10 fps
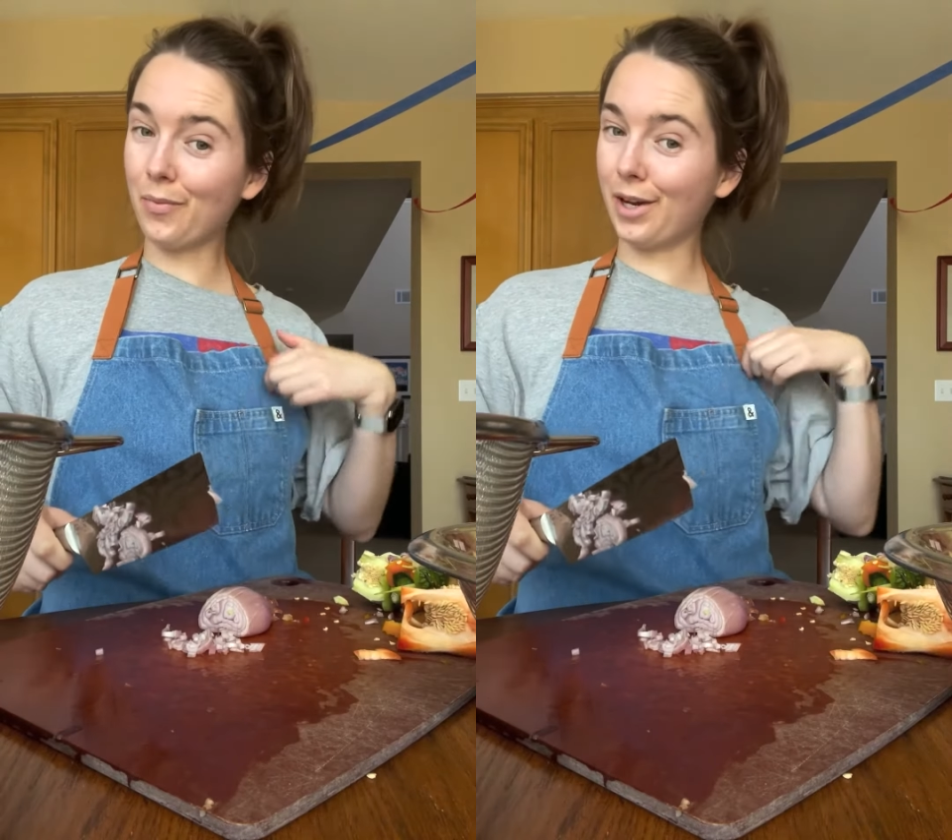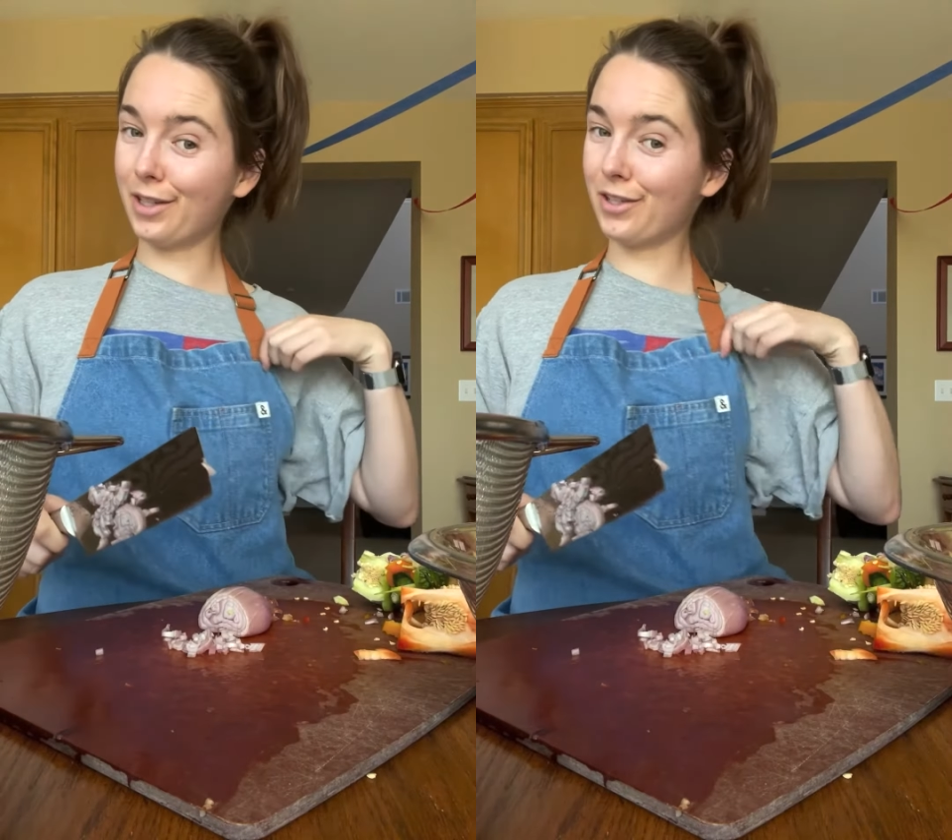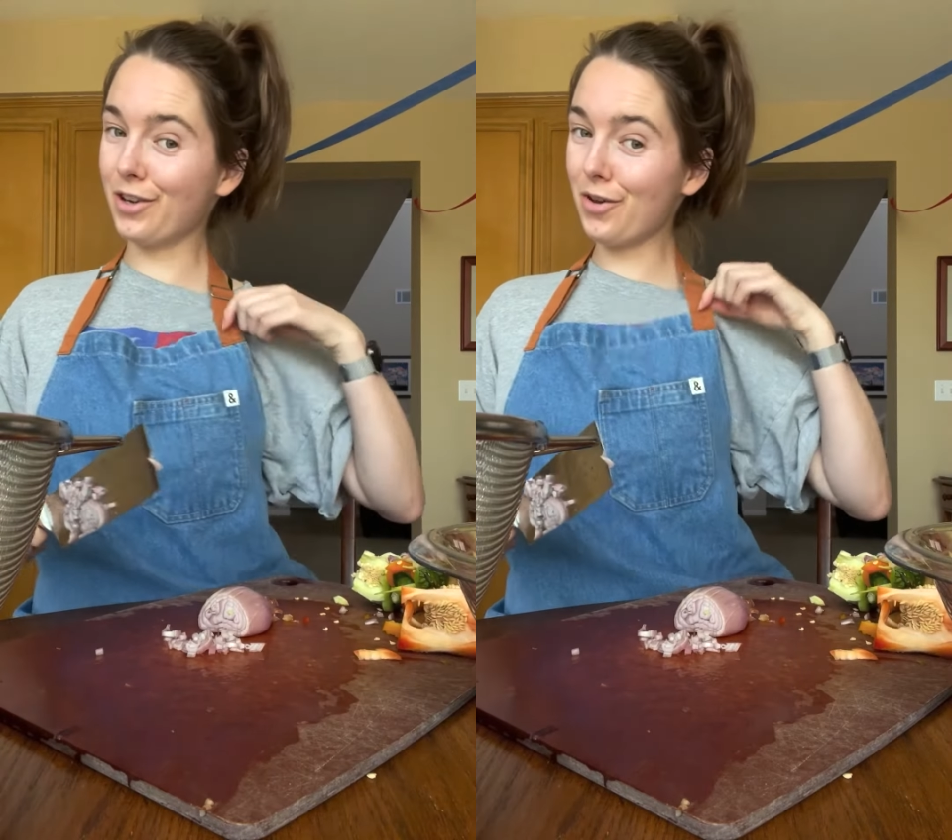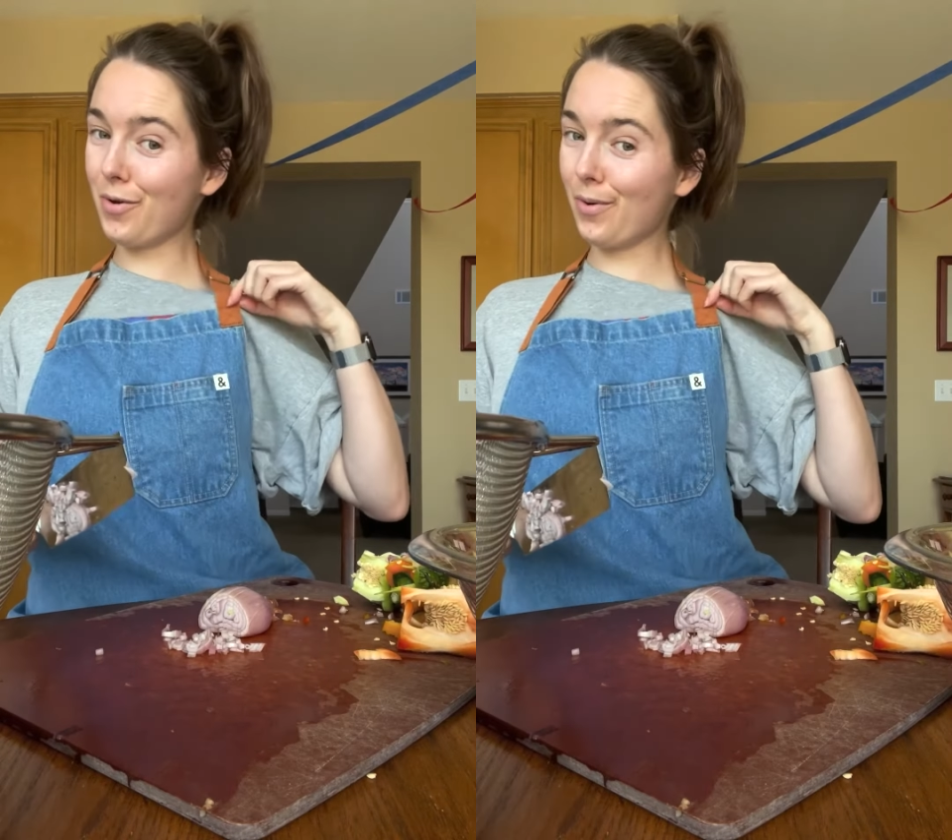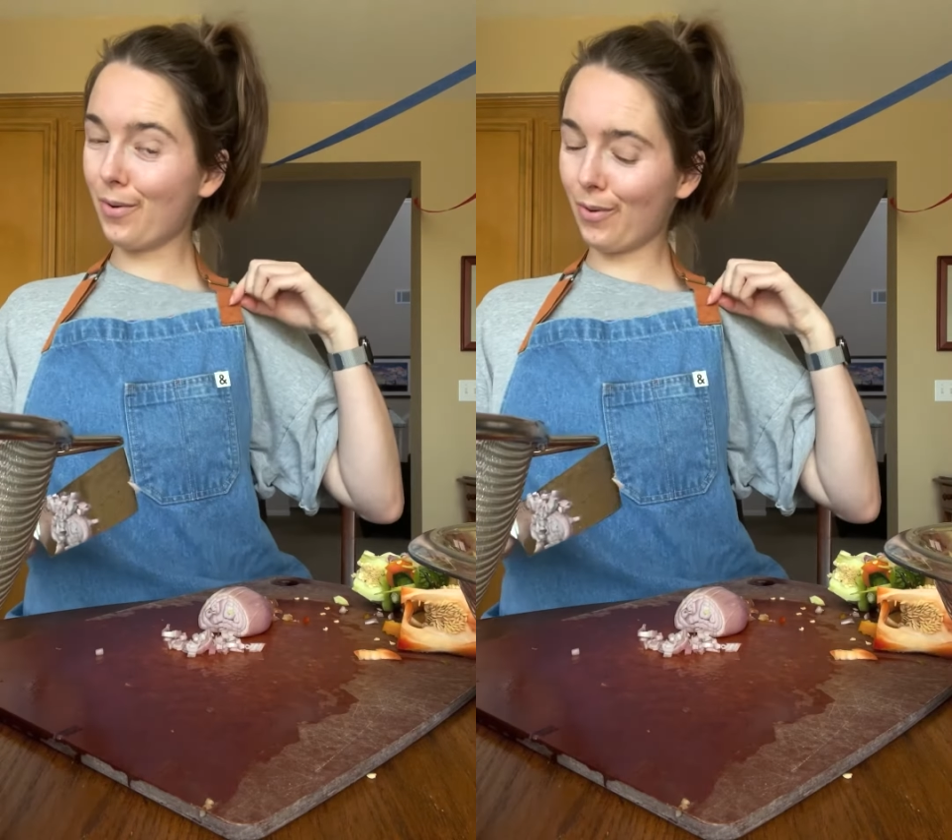but it's
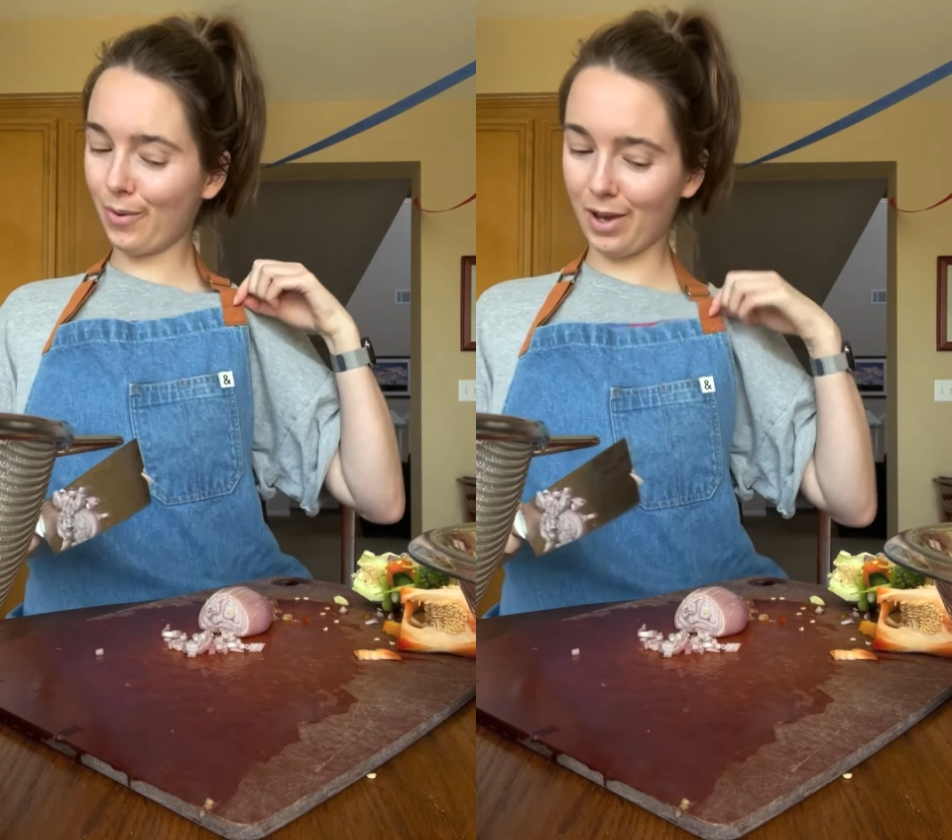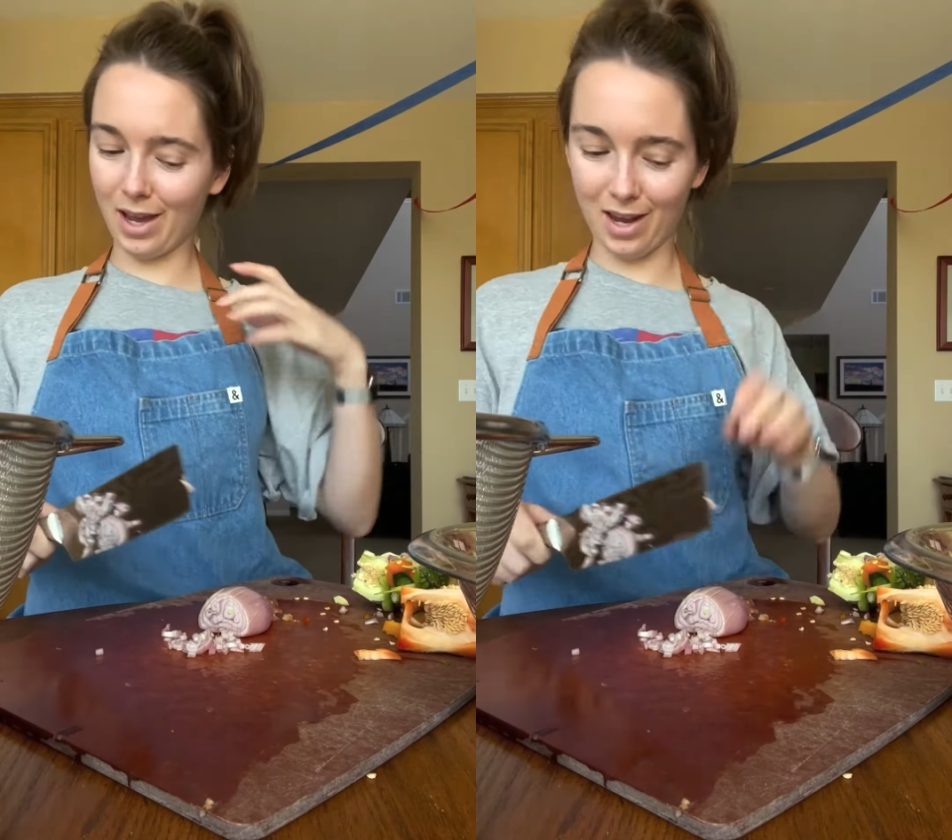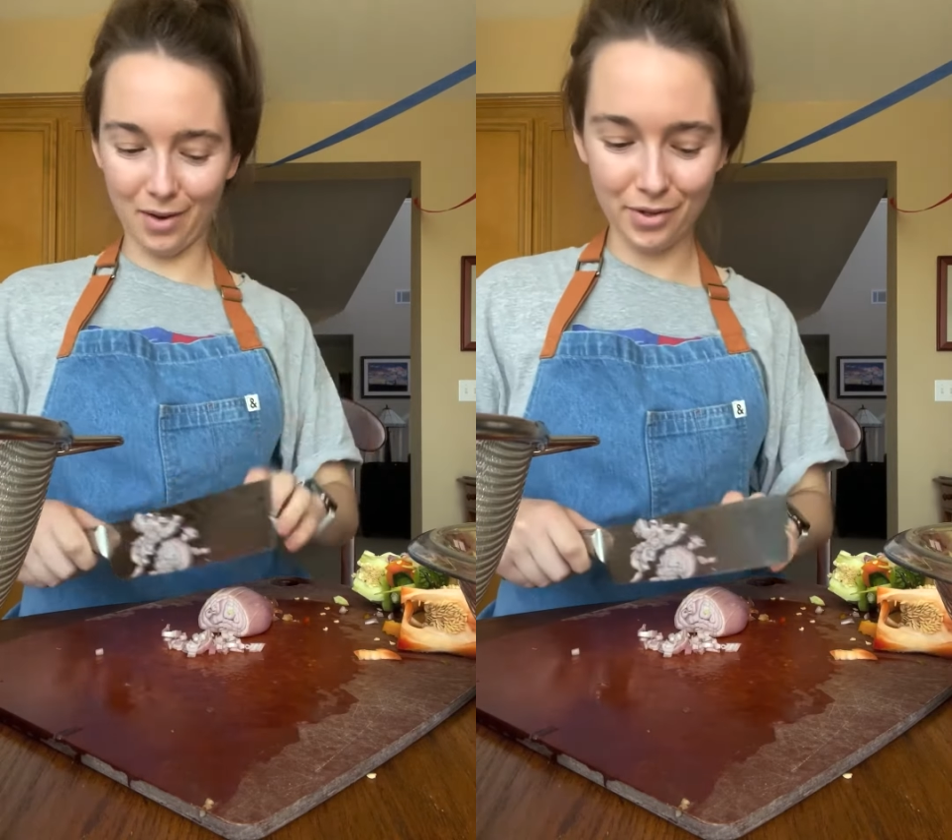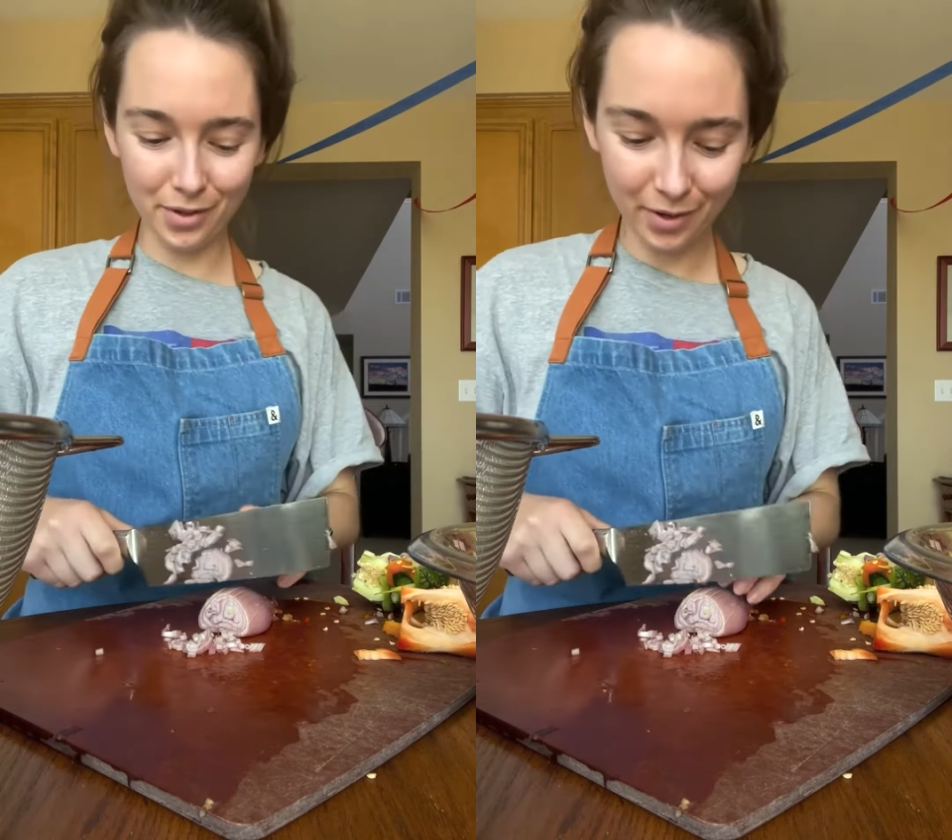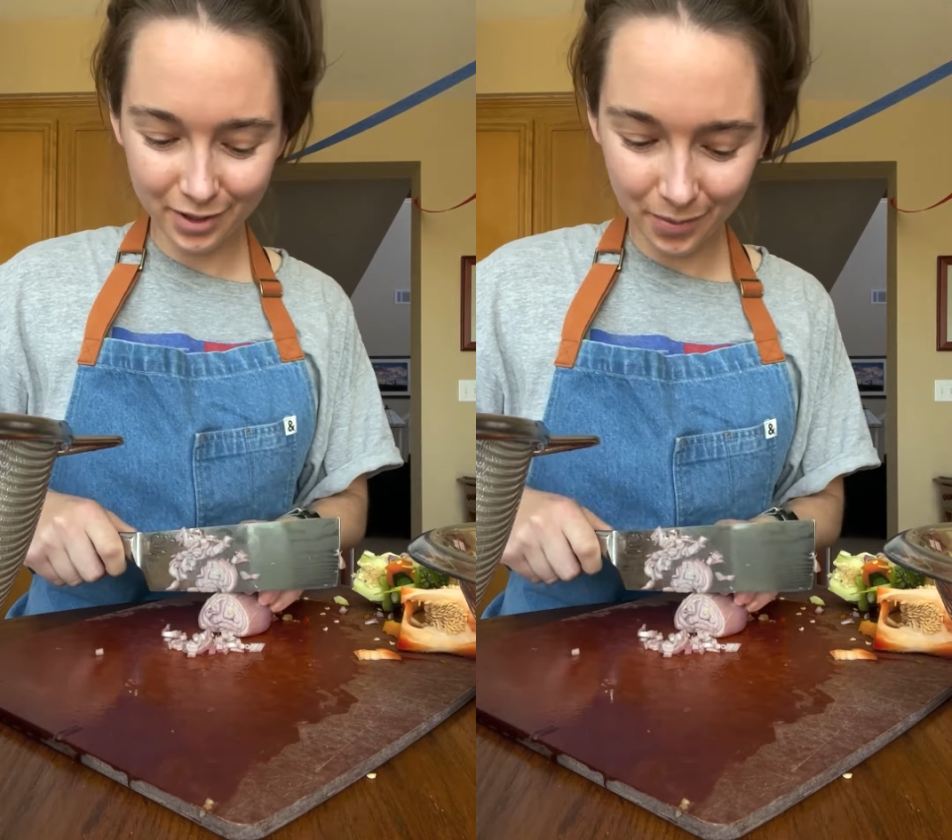new, and I
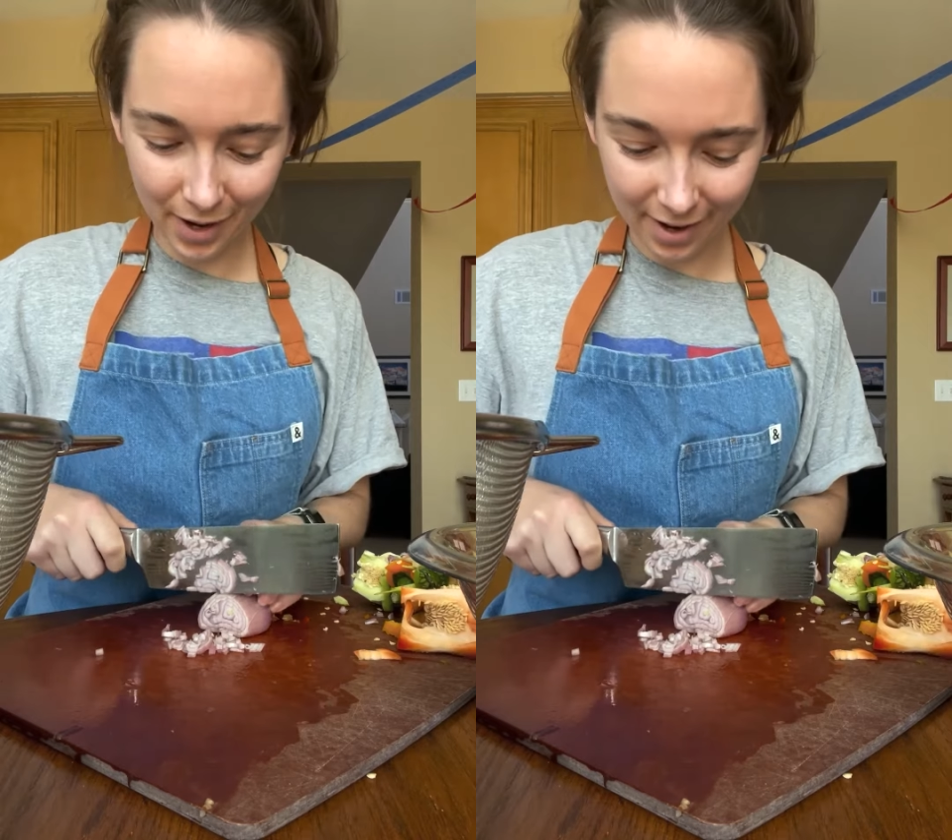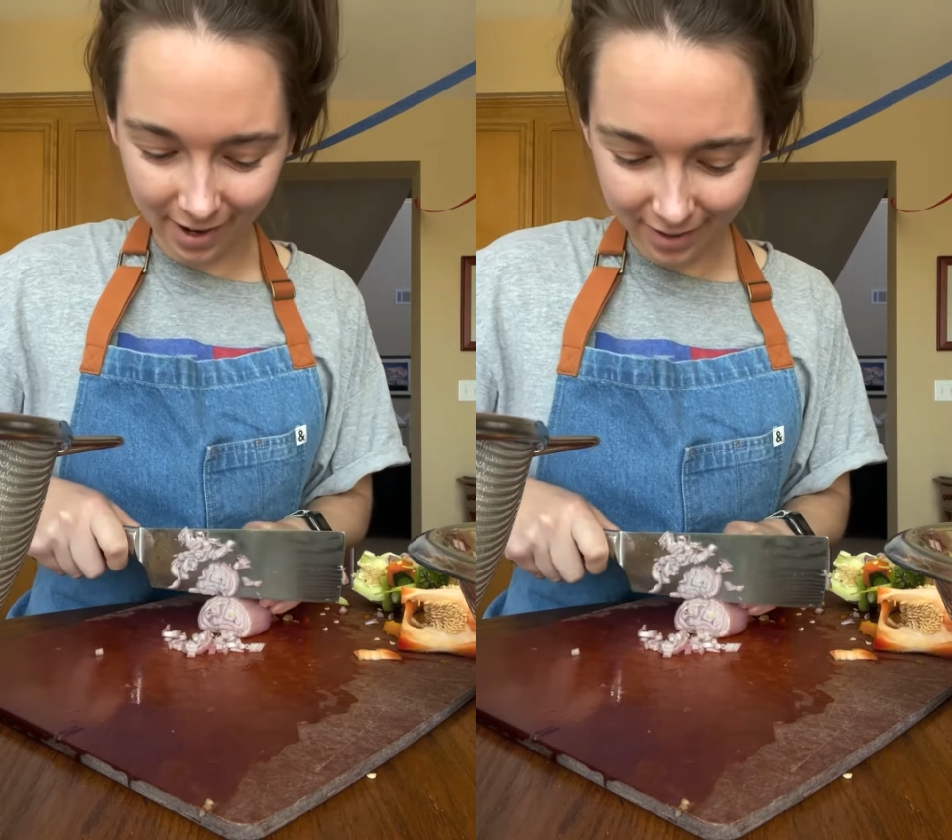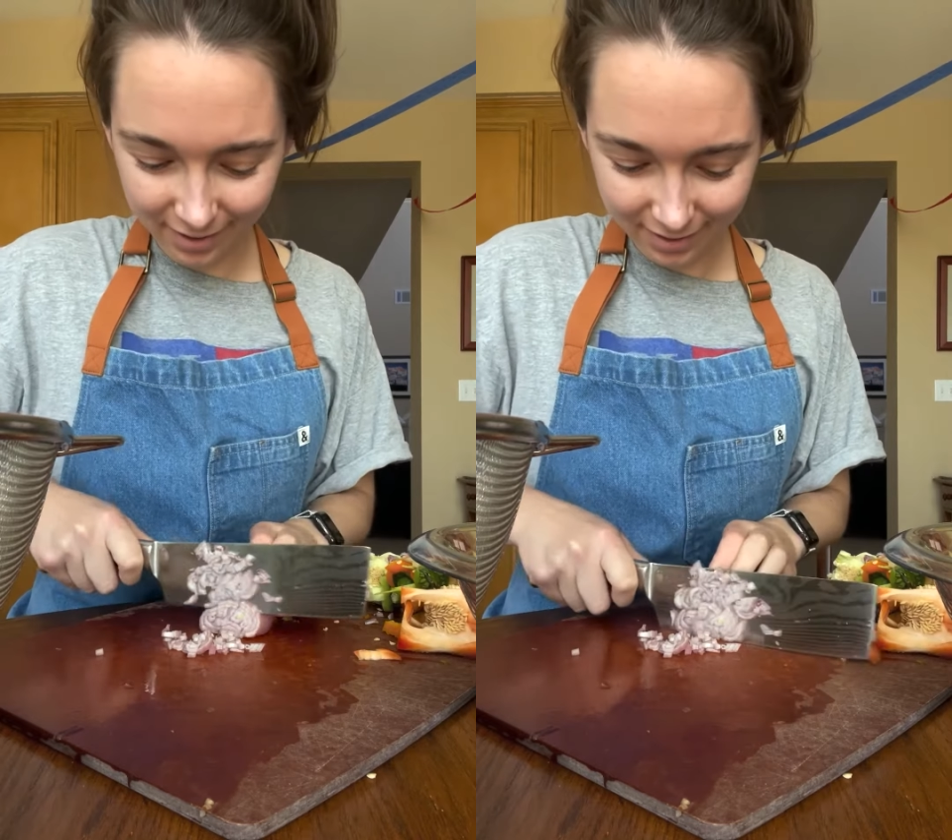really wanted to wear it.